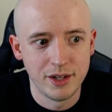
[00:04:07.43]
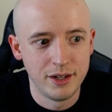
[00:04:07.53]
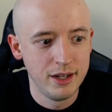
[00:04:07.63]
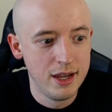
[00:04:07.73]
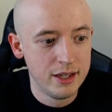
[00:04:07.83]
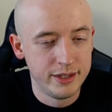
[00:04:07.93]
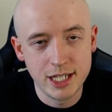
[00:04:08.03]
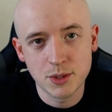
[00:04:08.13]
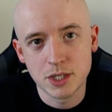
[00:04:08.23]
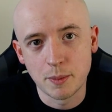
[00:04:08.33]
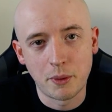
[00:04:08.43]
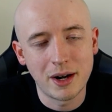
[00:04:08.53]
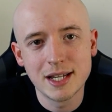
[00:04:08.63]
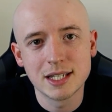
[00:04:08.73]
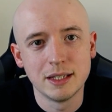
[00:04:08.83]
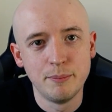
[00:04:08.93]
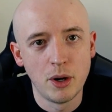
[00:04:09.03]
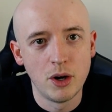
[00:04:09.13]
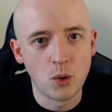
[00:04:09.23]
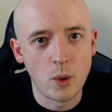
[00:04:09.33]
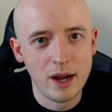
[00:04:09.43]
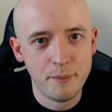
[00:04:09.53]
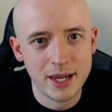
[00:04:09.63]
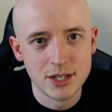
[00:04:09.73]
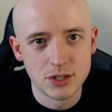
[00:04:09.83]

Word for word: and these were surprisingly bought quite a bit.